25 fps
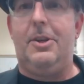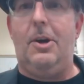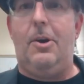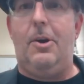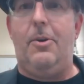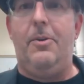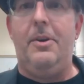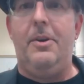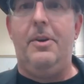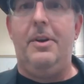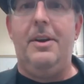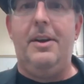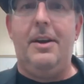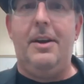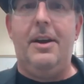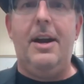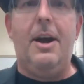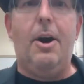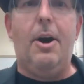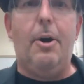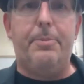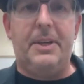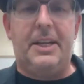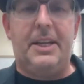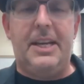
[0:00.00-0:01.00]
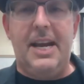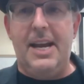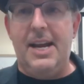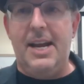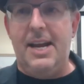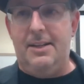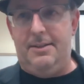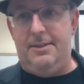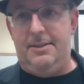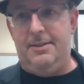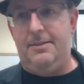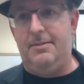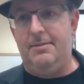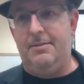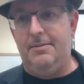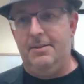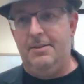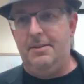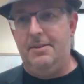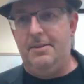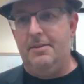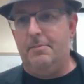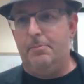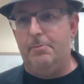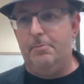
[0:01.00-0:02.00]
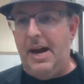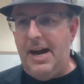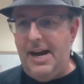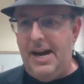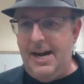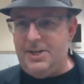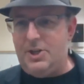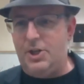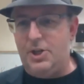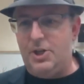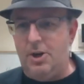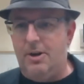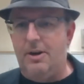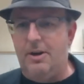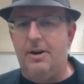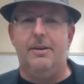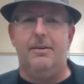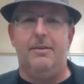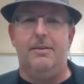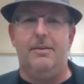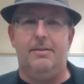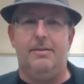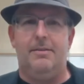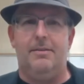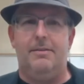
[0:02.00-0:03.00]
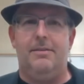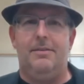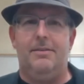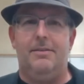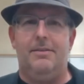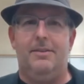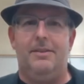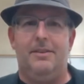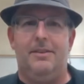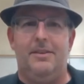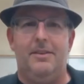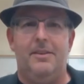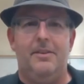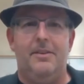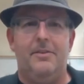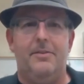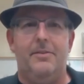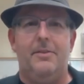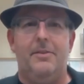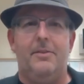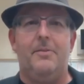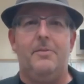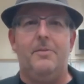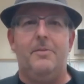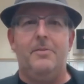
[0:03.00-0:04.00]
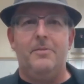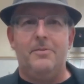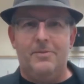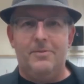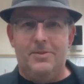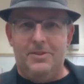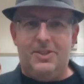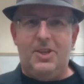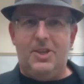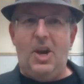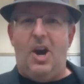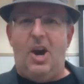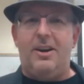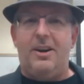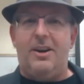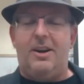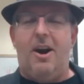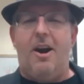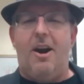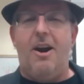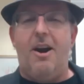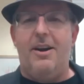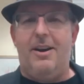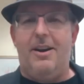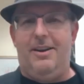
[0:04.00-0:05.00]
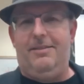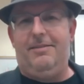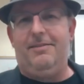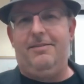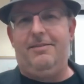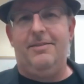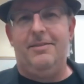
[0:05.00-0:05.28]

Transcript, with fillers: So help the kids, buy a shirt, start a garden.